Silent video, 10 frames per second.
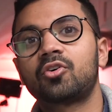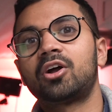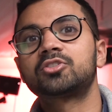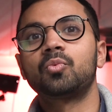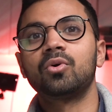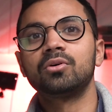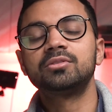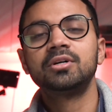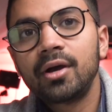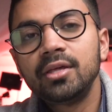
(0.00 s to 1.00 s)
across the world.
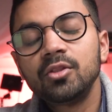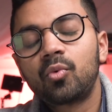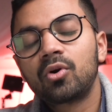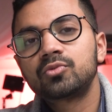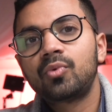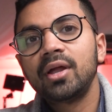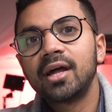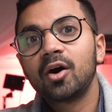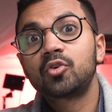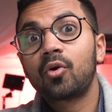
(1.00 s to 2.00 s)
In the world right
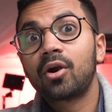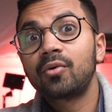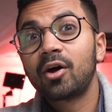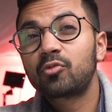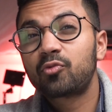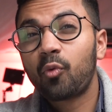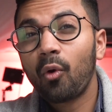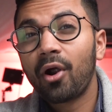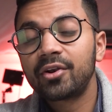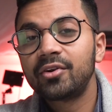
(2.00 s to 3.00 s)
now, there are around
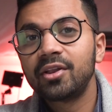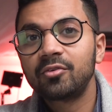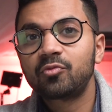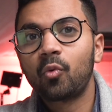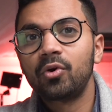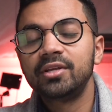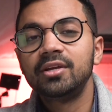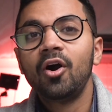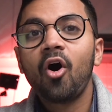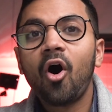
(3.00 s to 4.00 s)
440
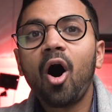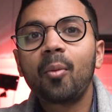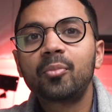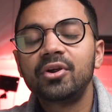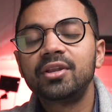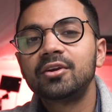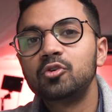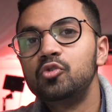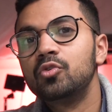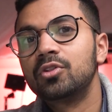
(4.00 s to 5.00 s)
operating
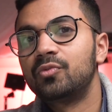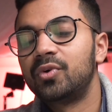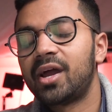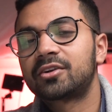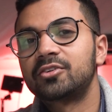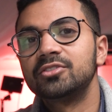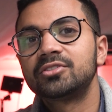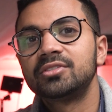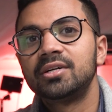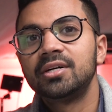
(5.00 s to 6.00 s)
nuclear
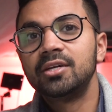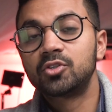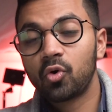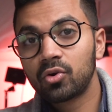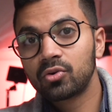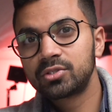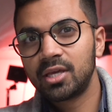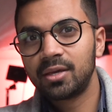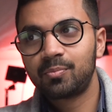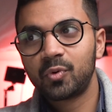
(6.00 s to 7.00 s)
reactors. In total,
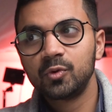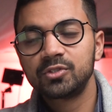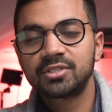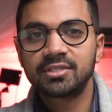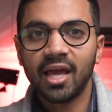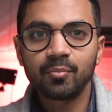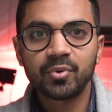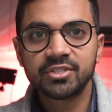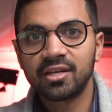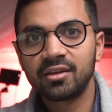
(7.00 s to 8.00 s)
they produce
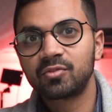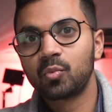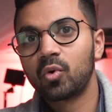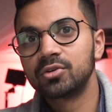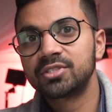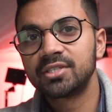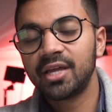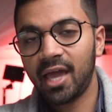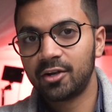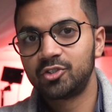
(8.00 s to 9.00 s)
10% of the world's
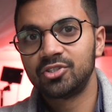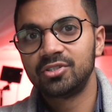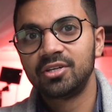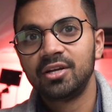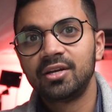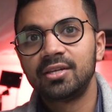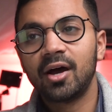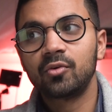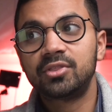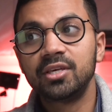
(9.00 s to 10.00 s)
energy.
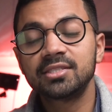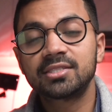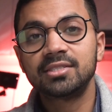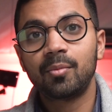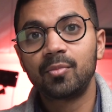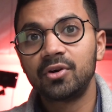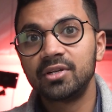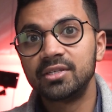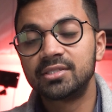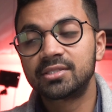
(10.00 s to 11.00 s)
Now, this number
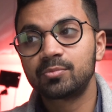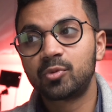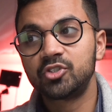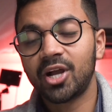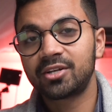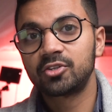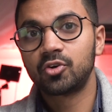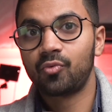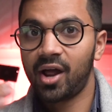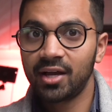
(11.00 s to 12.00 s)
is projected
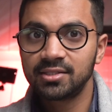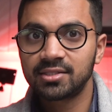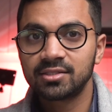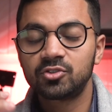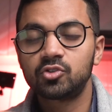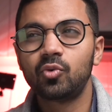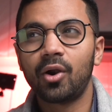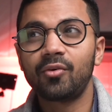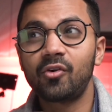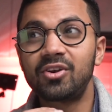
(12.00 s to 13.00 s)
to rise to
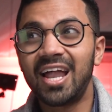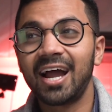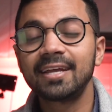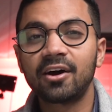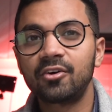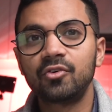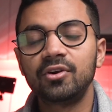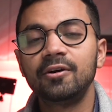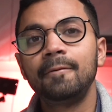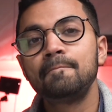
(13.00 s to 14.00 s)
around 900